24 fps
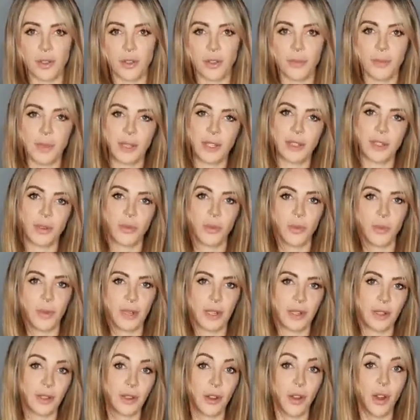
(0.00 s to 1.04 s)
The mixer would
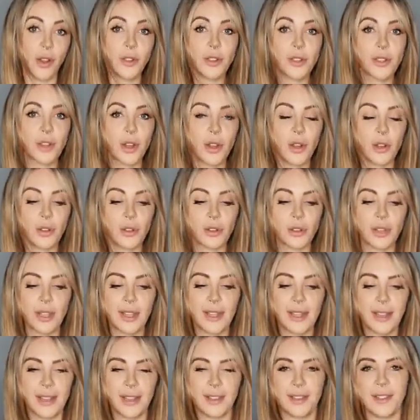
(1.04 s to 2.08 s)
be the console,
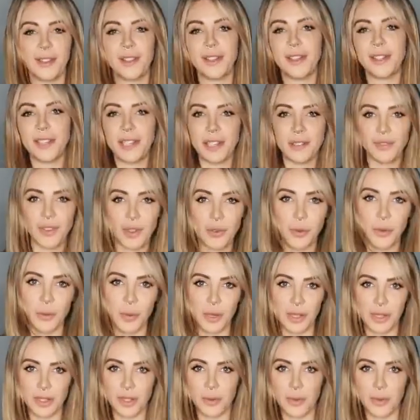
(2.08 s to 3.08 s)
and then the TV would be the